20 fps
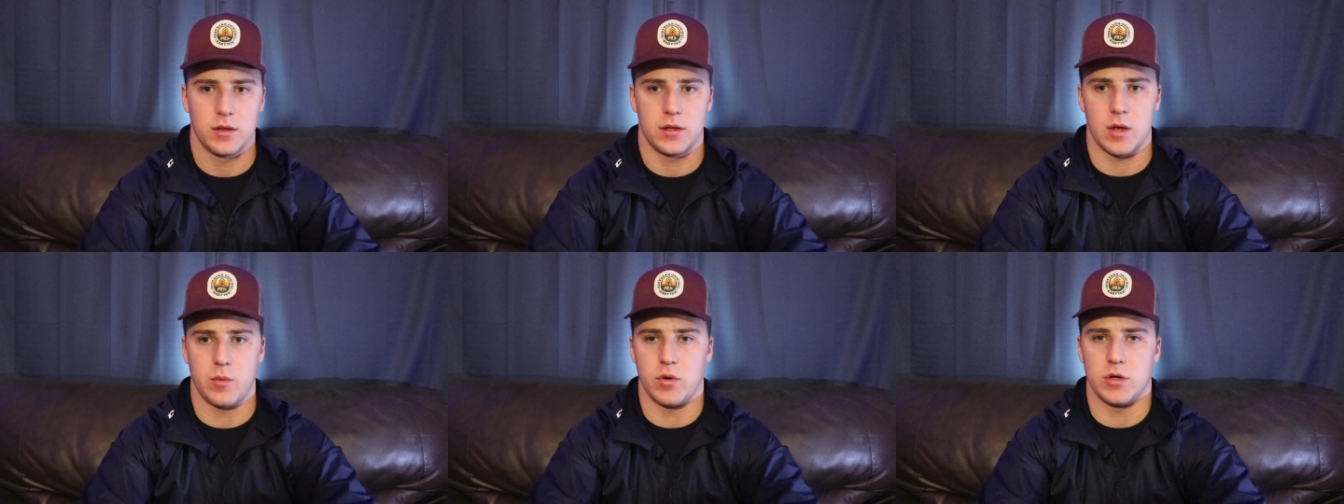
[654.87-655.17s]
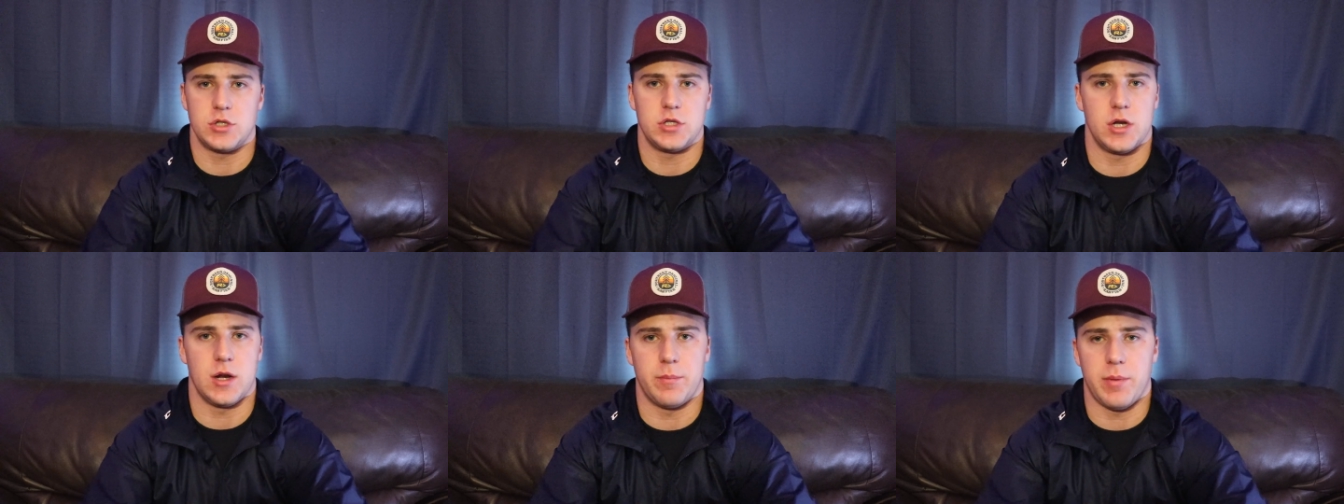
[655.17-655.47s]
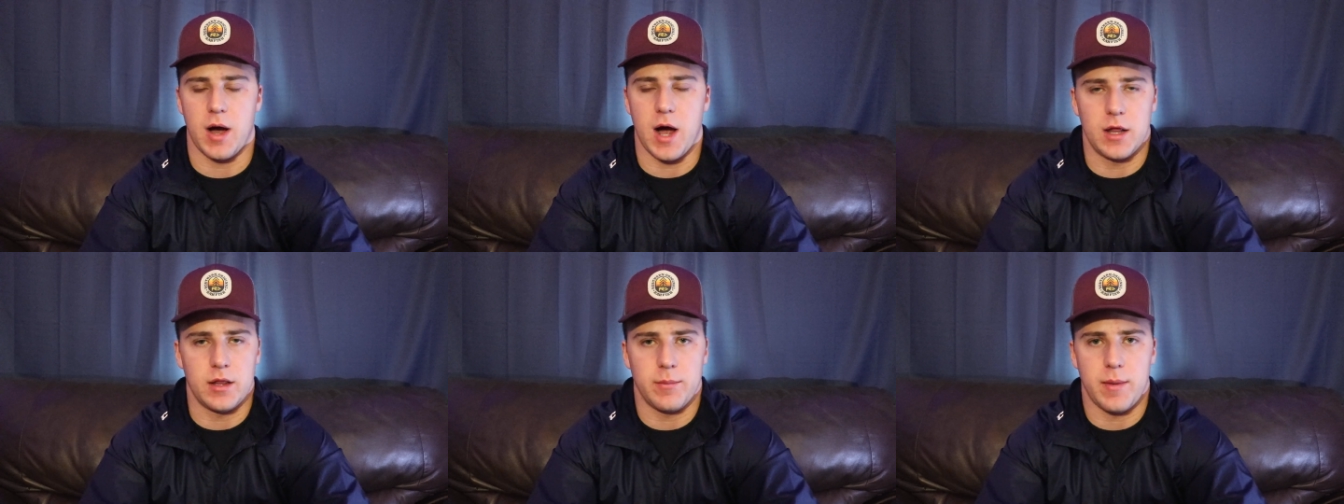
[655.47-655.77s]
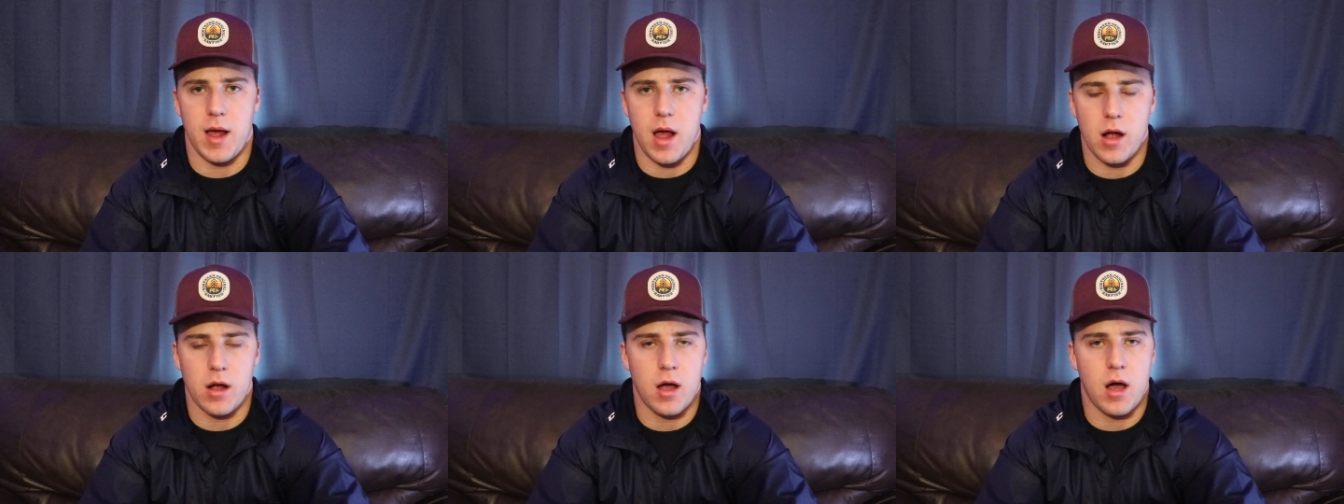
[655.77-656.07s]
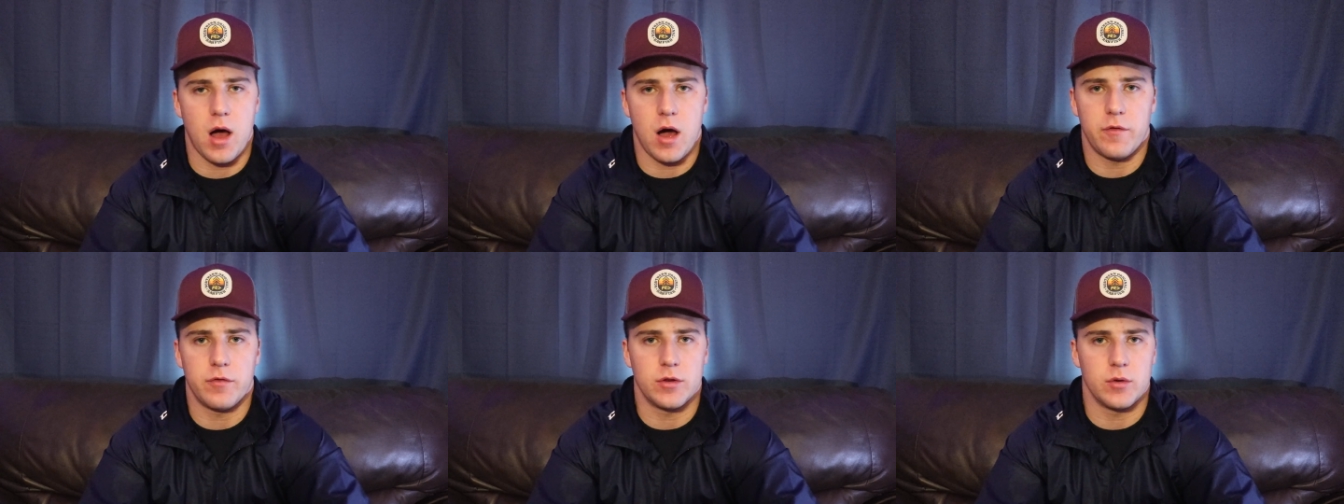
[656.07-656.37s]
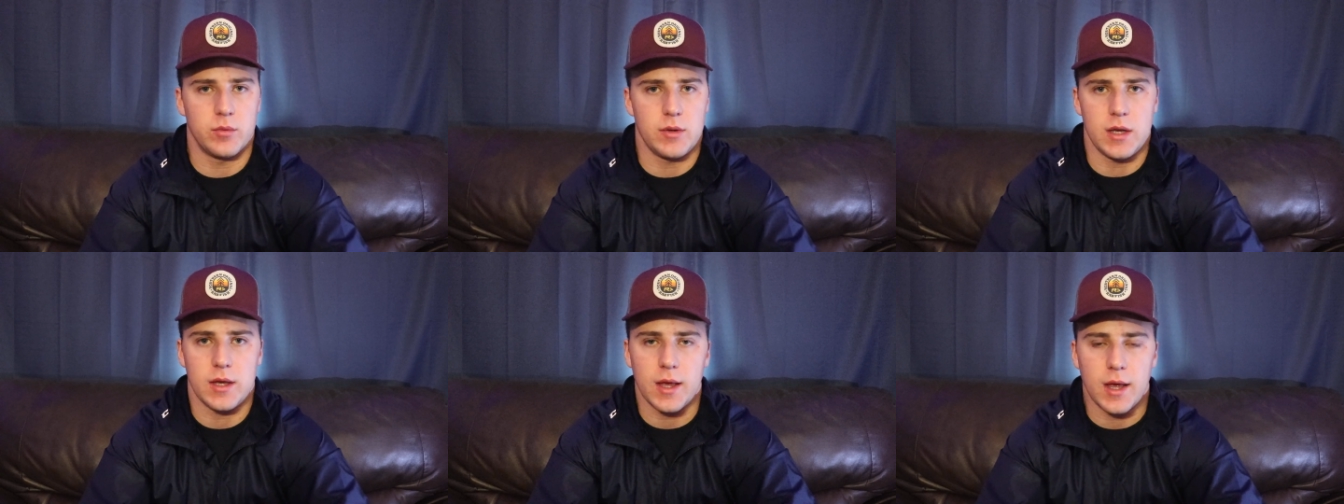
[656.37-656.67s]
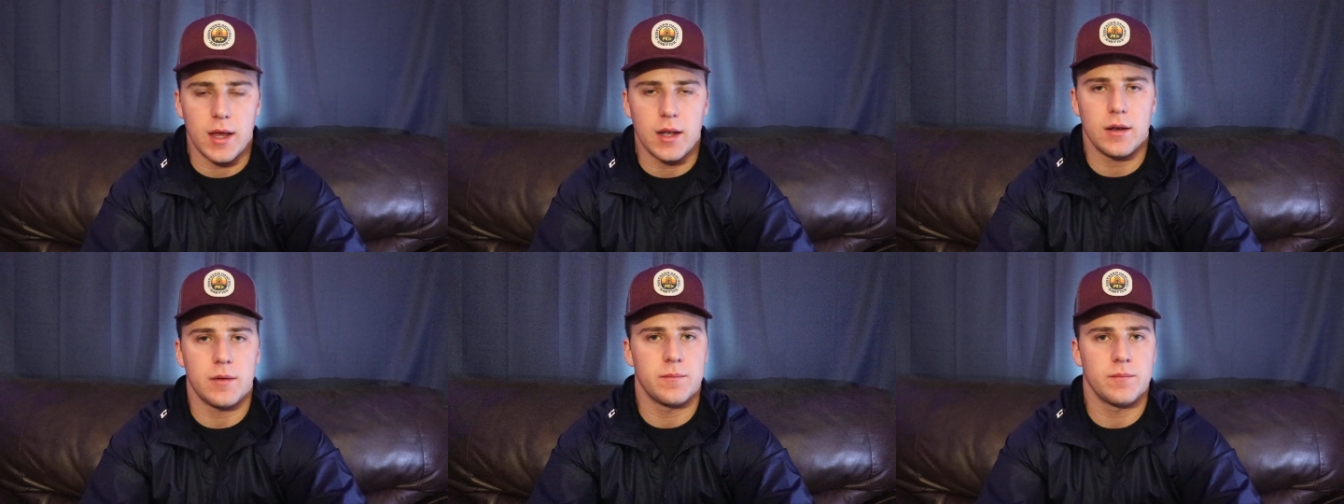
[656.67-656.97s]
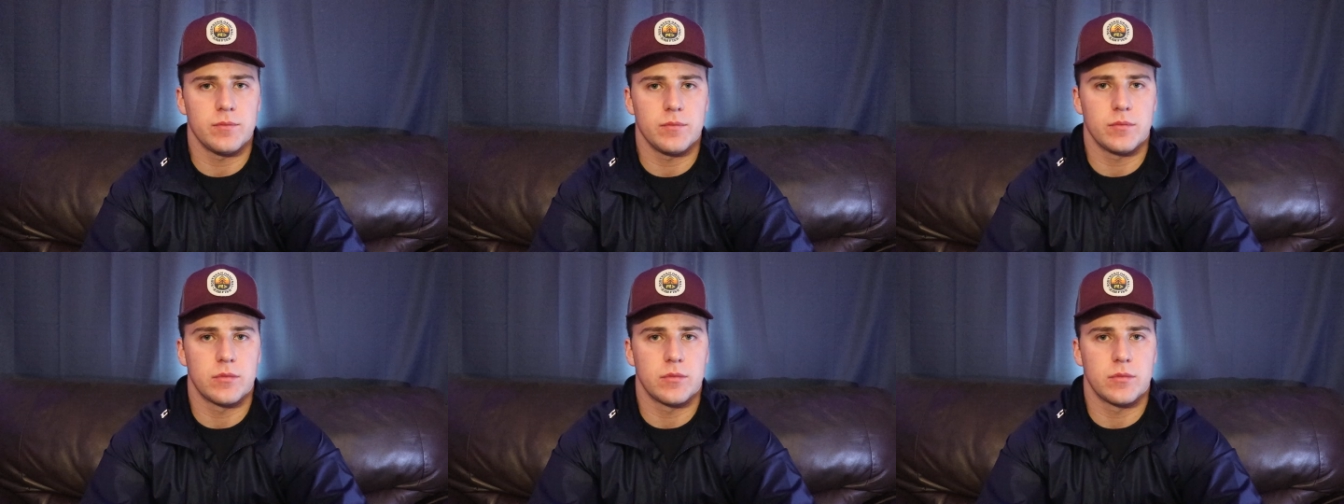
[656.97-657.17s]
They want you to buy them alcohol for the weekend